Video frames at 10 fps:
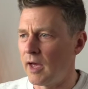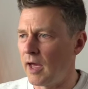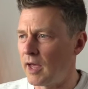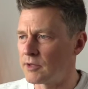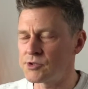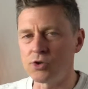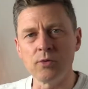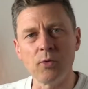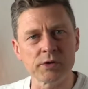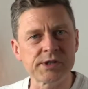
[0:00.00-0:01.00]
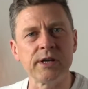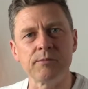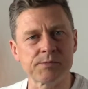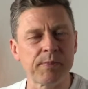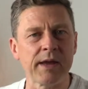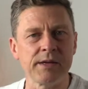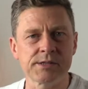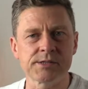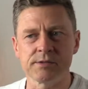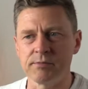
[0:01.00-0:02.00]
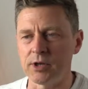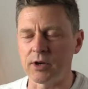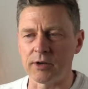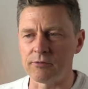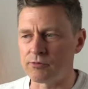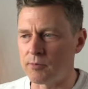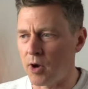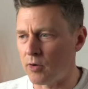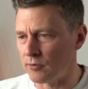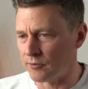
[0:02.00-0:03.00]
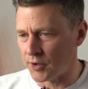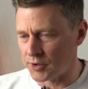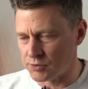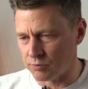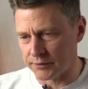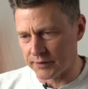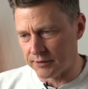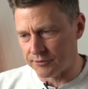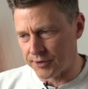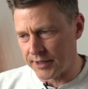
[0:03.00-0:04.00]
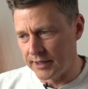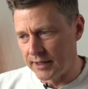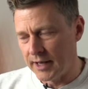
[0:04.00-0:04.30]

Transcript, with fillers: uh, Zoom or Teams based, you know, kind of remote and virtual delivery,